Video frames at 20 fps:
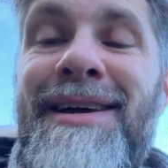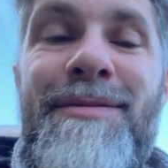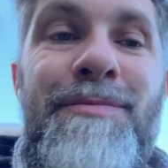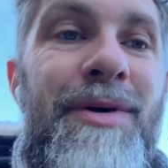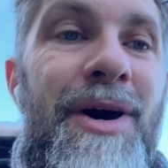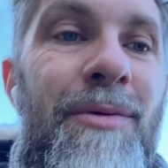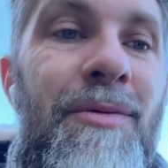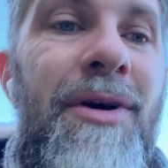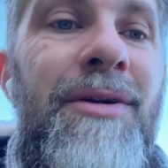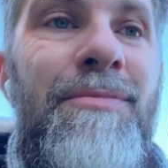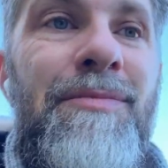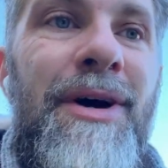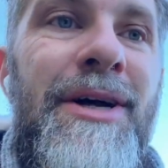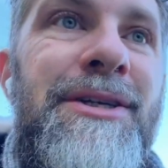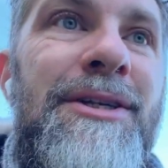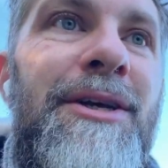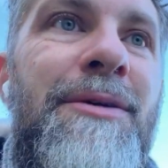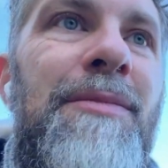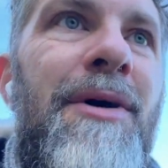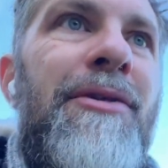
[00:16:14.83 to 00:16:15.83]
Buy one, buy
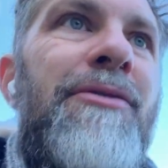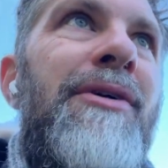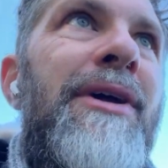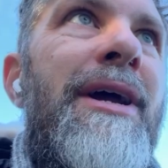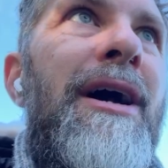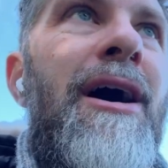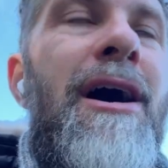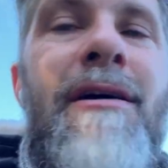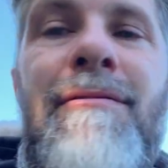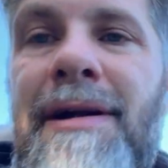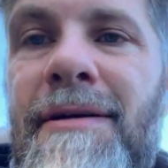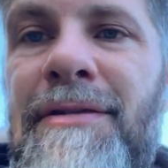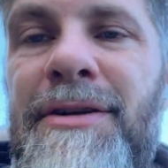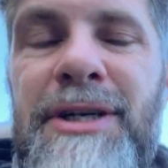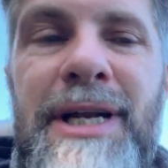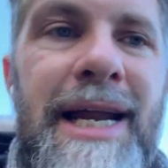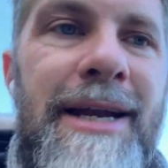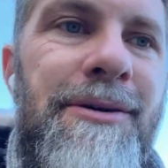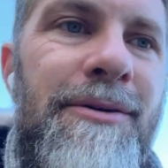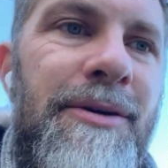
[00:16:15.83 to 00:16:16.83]
two, buy three. Our
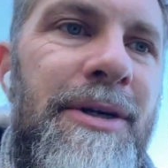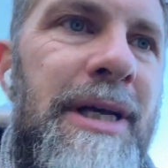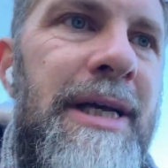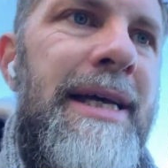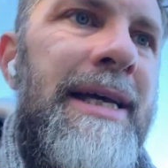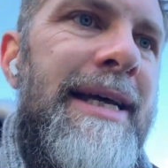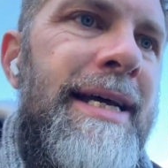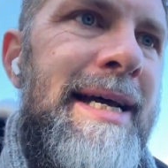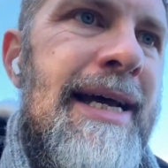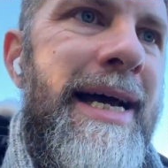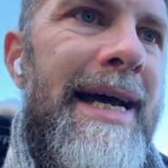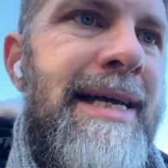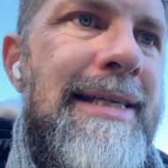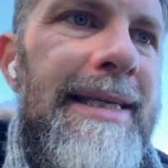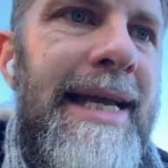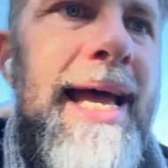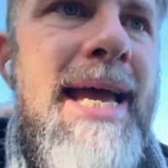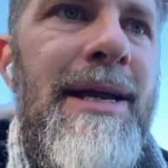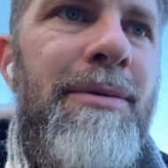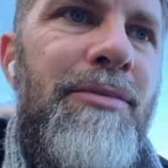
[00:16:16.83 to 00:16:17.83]
average landlord has
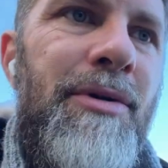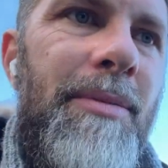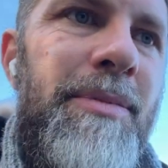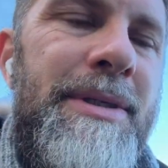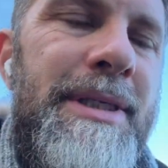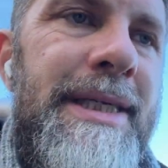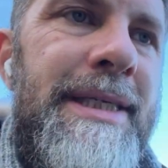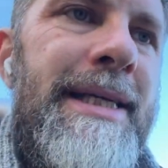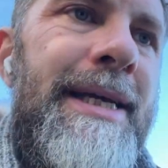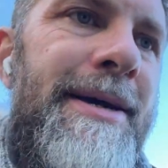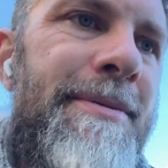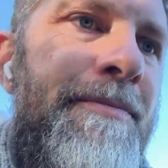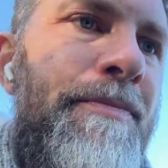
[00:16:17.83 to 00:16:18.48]
8 properties.